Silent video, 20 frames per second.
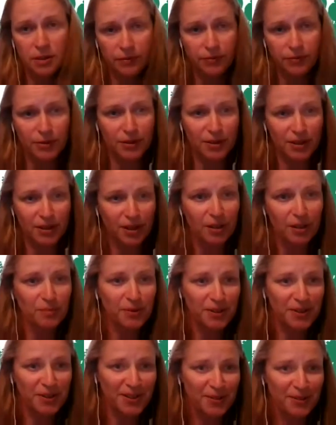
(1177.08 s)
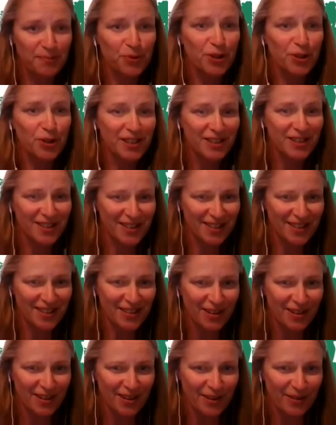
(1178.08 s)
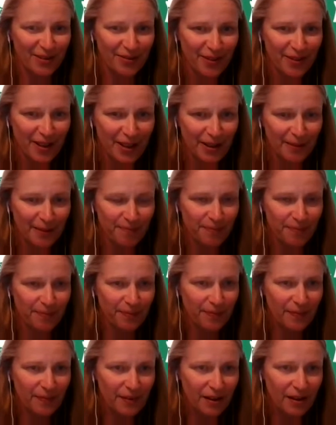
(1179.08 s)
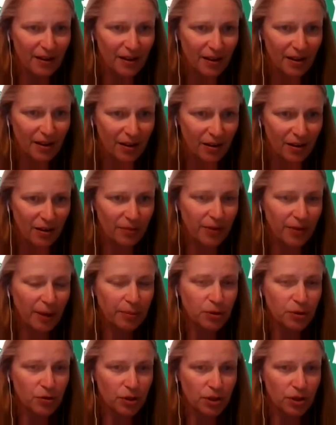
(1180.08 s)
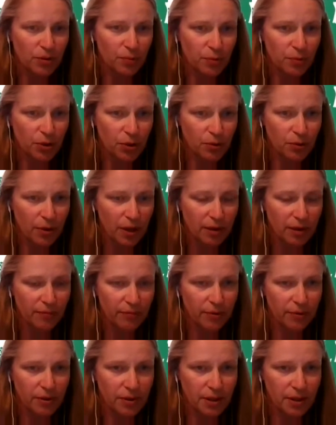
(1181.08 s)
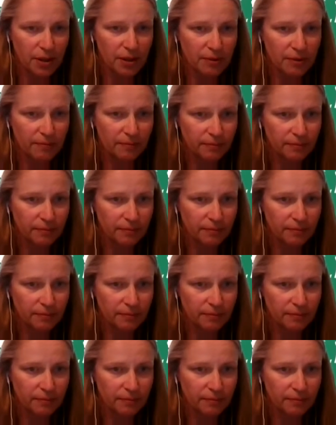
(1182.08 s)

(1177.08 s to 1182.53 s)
different types, breeds of apple trees would you have on site?